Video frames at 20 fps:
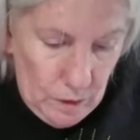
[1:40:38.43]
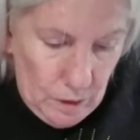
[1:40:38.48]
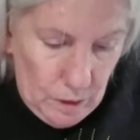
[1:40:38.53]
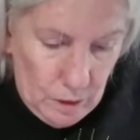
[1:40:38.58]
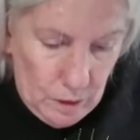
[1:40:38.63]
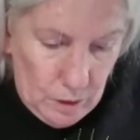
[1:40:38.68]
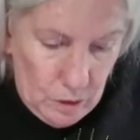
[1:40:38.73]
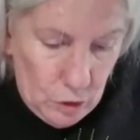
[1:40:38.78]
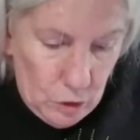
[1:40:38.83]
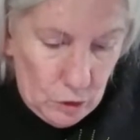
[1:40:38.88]

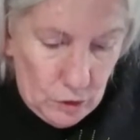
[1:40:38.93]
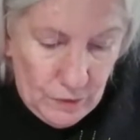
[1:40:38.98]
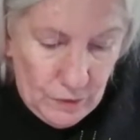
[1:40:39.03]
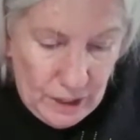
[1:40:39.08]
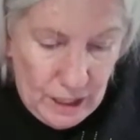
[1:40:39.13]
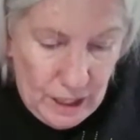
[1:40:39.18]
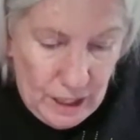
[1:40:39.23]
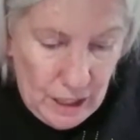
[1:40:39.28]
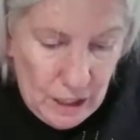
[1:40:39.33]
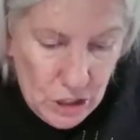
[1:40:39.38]

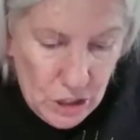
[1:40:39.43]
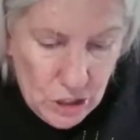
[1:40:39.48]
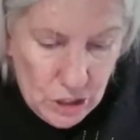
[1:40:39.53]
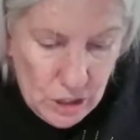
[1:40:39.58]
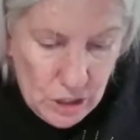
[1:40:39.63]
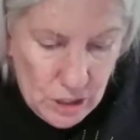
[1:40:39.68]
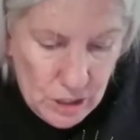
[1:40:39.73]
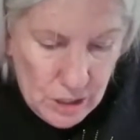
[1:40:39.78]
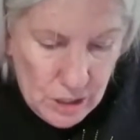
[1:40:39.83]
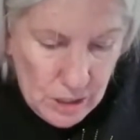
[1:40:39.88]

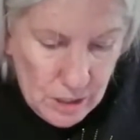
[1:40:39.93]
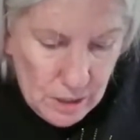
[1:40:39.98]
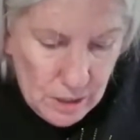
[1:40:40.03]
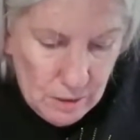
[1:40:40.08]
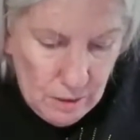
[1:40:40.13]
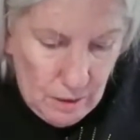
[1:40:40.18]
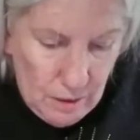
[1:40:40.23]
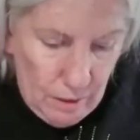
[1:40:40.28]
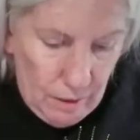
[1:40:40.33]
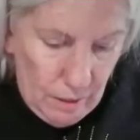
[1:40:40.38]
notifications,
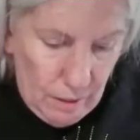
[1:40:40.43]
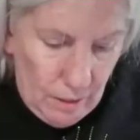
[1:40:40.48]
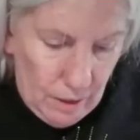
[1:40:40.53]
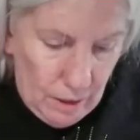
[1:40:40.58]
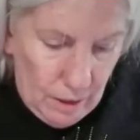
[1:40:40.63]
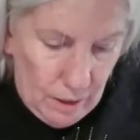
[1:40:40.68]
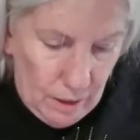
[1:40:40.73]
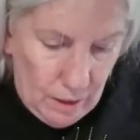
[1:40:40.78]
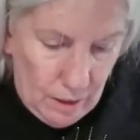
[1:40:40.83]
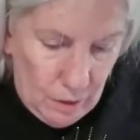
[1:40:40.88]

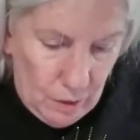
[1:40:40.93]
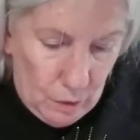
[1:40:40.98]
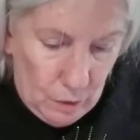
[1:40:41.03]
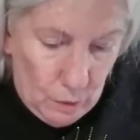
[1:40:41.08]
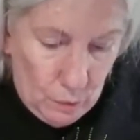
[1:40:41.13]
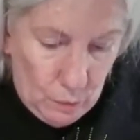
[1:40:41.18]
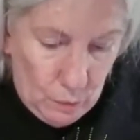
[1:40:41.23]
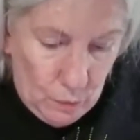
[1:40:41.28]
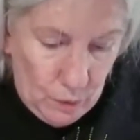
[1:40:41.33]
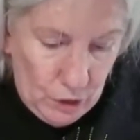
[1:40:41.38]
then
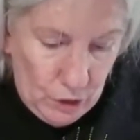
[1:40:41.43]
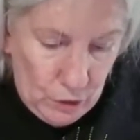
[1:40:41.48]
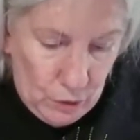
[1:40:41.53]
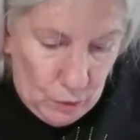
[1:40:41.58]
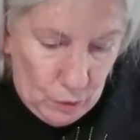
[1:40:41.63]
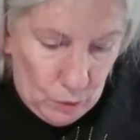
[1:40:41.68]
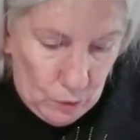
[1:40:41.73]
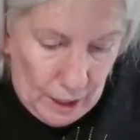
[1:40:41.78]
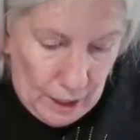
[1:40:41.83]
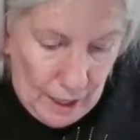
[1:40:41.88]
when you
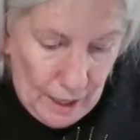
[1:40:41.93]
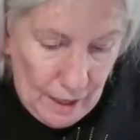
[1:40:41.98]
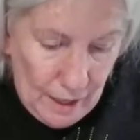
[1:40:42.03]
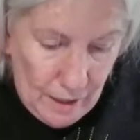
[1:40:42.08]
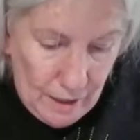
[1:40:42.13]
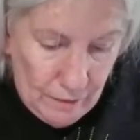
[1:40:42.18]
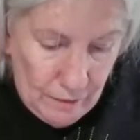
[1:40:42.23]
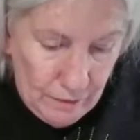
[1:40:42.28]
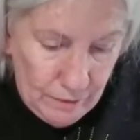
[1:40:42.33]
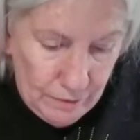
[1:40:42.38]
go
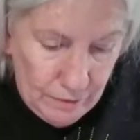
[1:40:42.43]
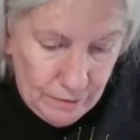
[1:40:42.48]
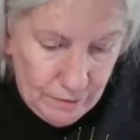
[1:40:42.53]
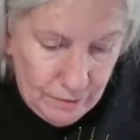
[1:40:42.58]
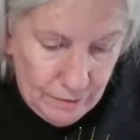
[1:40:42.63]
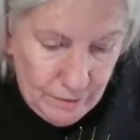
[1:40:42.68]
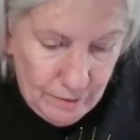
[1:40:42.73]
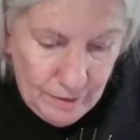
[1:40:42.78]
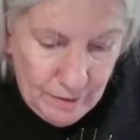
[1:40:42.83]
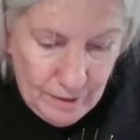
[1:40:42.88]
live,
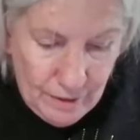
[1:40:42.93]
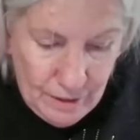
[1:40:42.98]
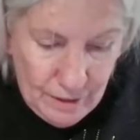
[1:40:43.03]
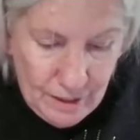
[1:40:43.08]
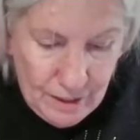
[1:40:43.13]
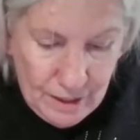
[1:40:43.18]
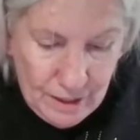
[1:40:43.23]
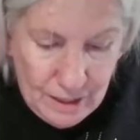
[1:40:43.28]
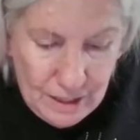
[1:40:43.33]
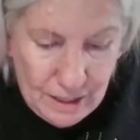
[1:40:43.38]

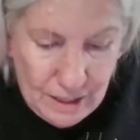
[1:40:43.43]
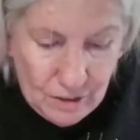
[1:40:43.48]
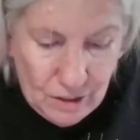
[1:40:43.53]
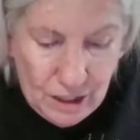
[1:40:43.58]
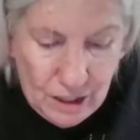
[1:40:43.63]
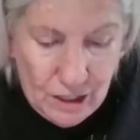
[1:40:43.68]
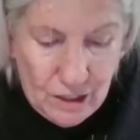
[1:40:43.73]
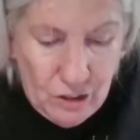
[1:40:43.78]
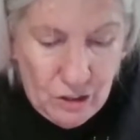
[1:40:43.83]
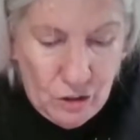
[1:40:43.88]
they'll
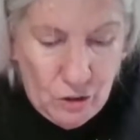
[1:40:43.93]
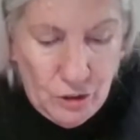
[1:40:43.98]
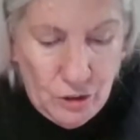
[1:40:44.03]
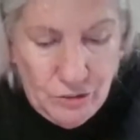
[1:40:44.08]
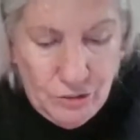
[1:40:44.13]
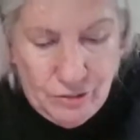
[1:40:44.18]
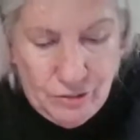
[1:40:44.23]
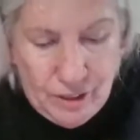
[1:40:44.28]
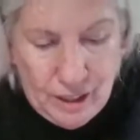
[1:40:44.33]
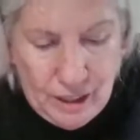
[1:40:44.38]
get
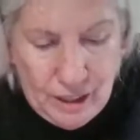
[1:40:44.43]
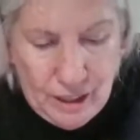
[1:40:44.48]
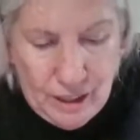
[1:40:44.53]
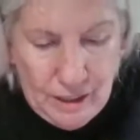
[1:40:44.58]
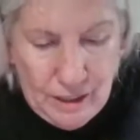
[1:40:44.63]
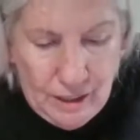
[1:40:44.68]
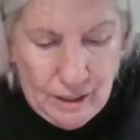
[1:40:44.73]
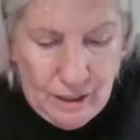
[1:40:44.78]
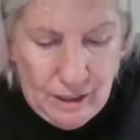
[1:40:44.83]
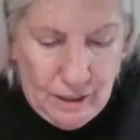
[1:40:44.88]

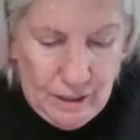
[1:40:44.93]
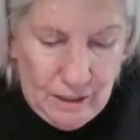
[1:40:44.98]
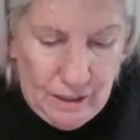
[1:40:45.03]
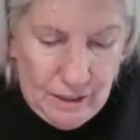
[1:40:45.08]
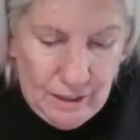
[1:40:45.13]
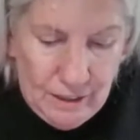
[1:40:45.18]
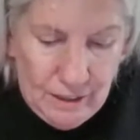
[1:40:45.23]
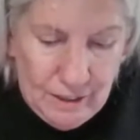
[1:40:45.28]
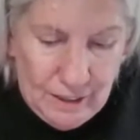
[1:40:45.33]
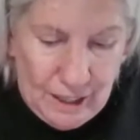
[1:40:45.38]
notified,
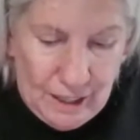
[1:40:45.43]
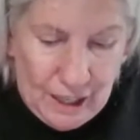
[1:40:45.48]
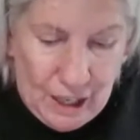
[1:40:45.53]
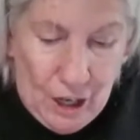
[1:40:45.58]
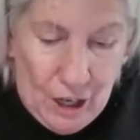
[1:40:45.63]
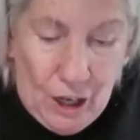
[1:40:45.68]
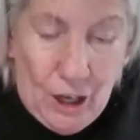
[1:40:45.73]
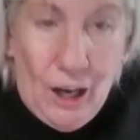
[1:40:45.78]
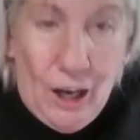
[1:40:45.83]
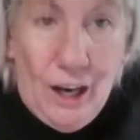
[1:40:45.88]
and they're like,
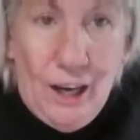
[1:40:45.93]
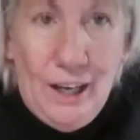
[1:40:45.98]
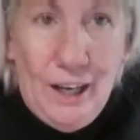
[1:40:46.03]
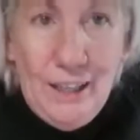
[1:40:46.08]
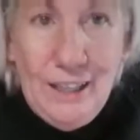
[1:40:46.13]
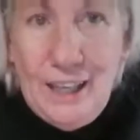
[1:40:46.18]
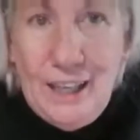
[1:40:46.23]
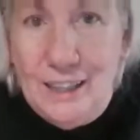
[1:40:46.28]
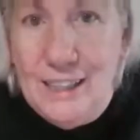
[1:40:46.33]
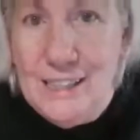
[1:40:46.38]
"Oh,
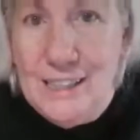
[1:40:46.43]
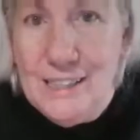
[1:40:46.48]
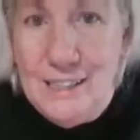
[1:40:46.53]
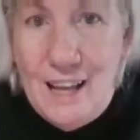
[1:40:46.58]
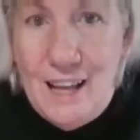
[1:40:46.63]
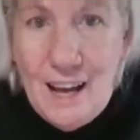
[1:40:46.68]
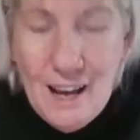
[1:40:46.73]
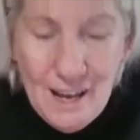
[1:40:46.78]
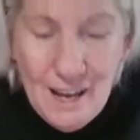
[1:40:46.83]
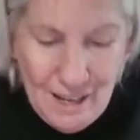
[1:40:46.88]
Kelly's
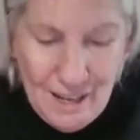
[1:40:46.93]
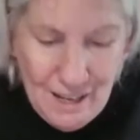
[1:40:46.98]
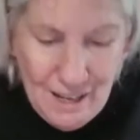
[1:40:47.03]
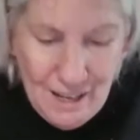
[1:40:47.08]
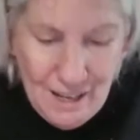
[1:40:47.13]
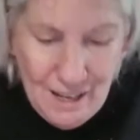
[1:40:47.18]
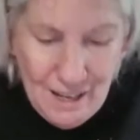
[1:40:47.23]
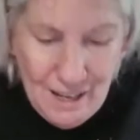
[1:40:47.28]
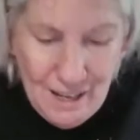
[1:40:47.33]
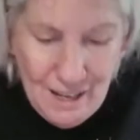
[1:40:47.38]
live.
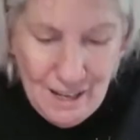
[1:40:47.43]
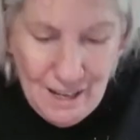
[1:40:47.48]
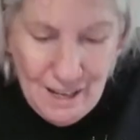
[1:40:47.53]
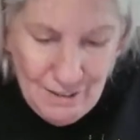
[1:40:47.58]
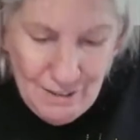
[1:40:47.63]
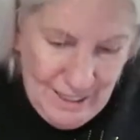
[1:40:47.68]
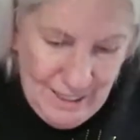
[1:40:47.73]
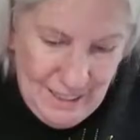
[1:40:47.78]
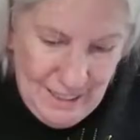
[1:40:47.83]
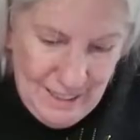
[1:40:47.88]

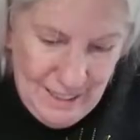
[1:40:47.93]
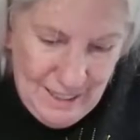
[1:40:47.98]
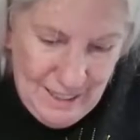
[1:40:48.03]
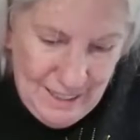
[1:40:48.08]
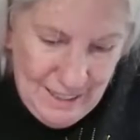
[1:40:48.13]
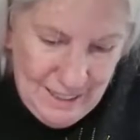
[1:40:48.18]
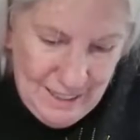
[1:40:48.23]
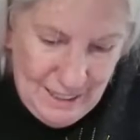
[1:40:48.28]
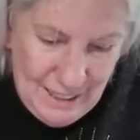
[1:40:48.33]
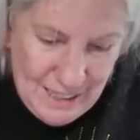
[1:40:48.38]

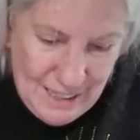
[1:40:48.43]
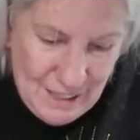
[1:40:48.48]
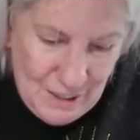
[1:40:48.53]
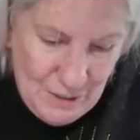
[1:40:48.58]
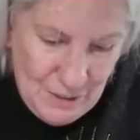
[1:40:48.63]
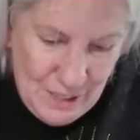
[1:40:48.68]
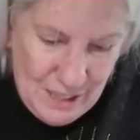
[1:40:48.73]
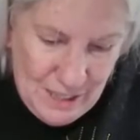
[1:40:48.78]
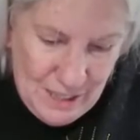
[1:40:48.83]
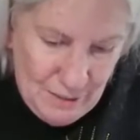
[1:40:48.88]
Let's
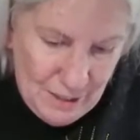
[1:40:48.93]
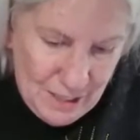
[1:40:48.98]
go see